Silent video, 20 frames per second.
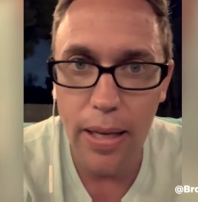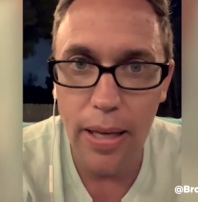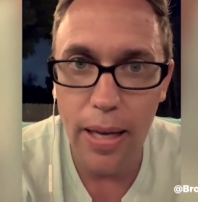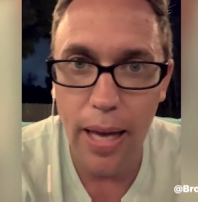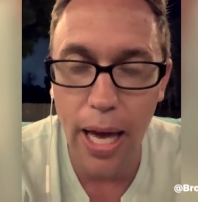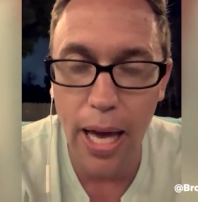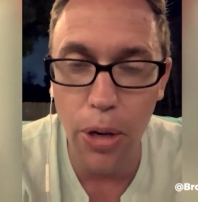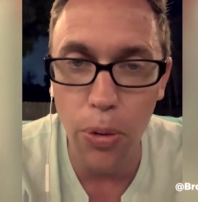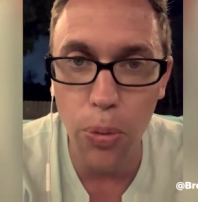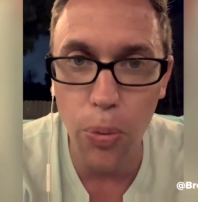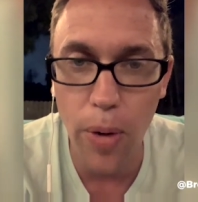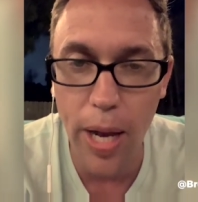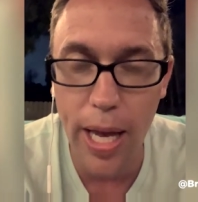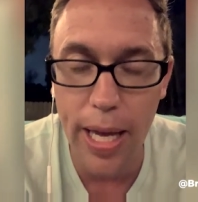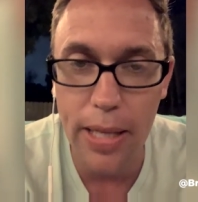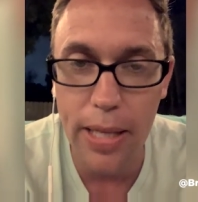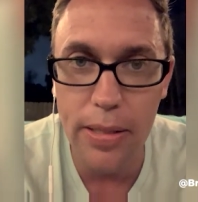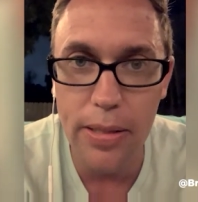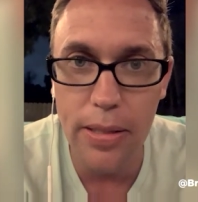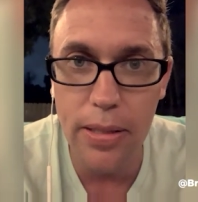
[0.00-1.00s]
how to
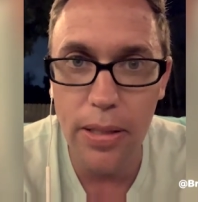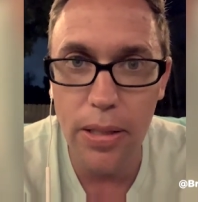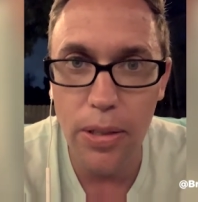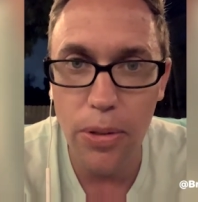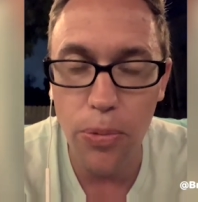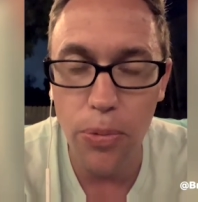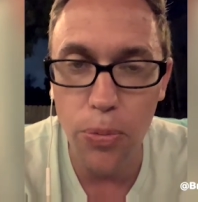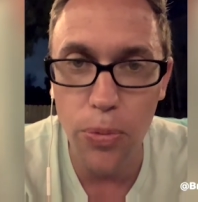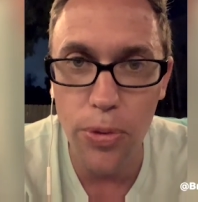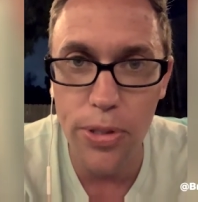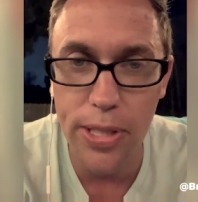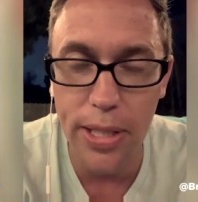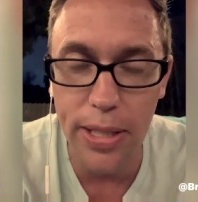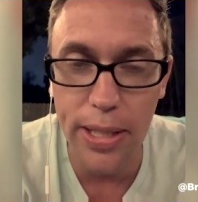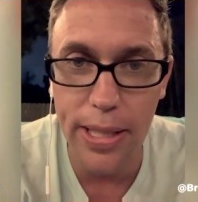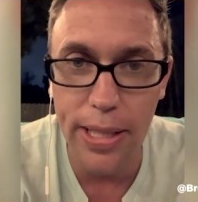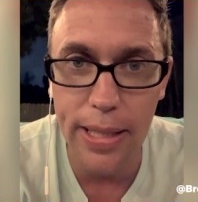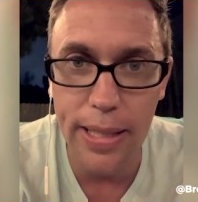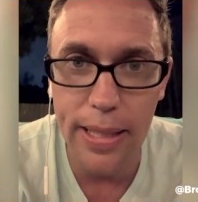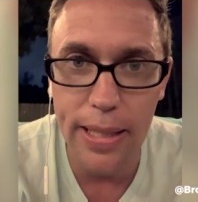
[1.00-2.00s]
raise
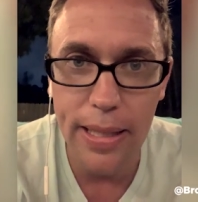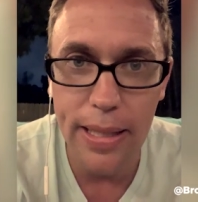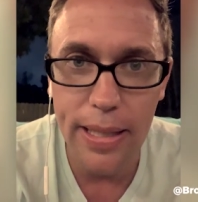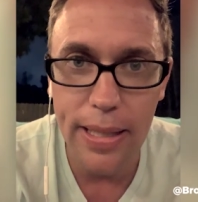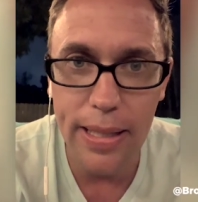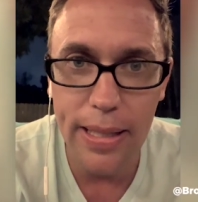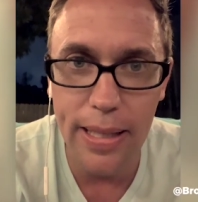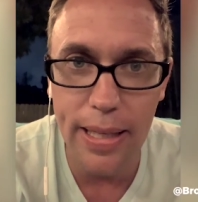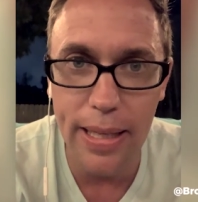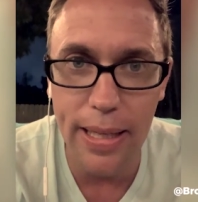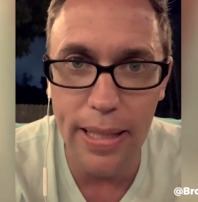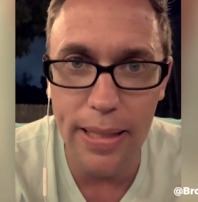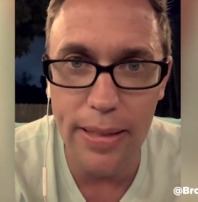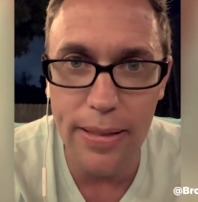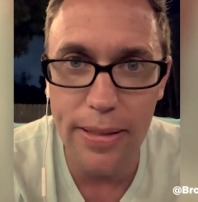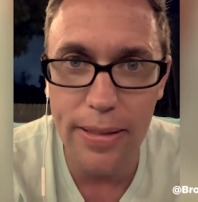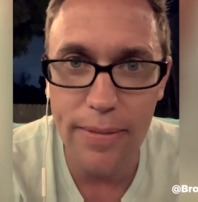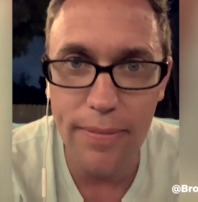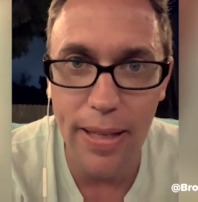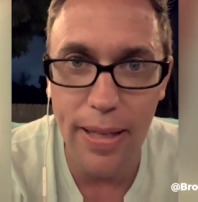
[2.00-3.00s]
resilient
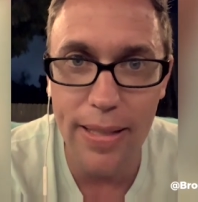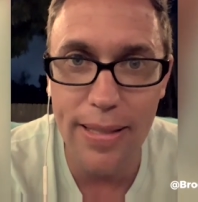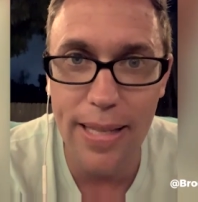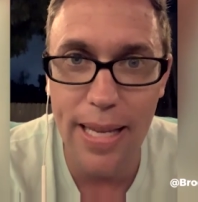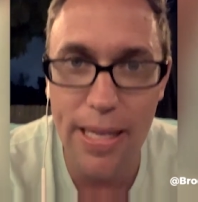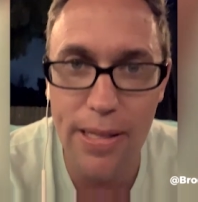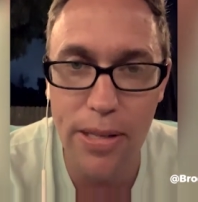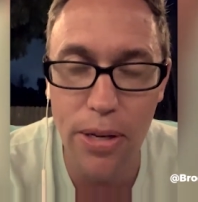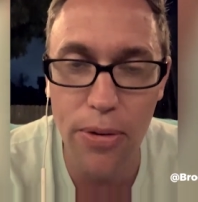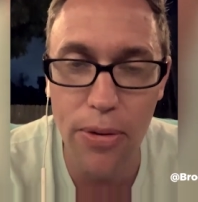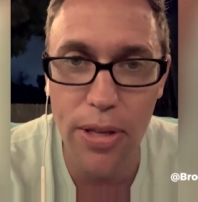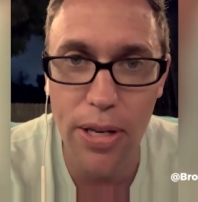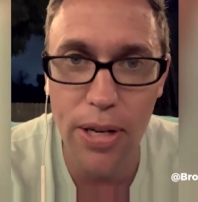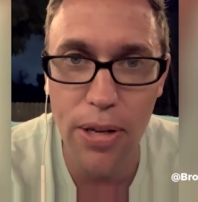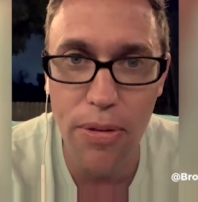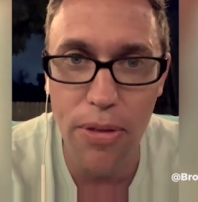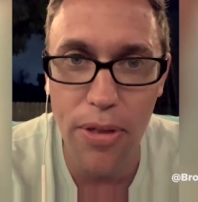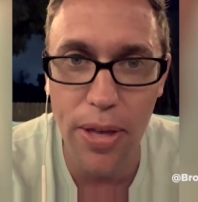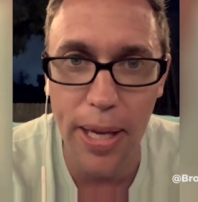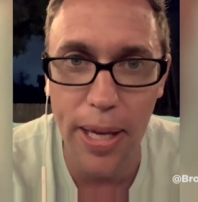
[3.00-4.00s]
kids. It's easier than
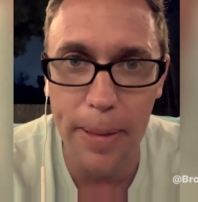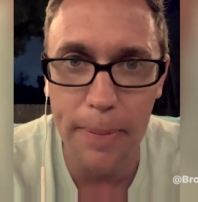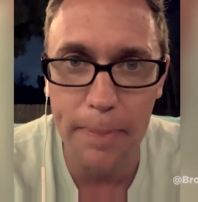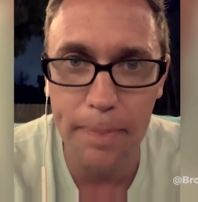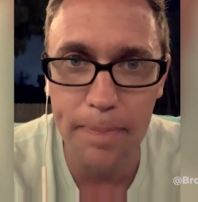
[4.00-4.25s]
you think.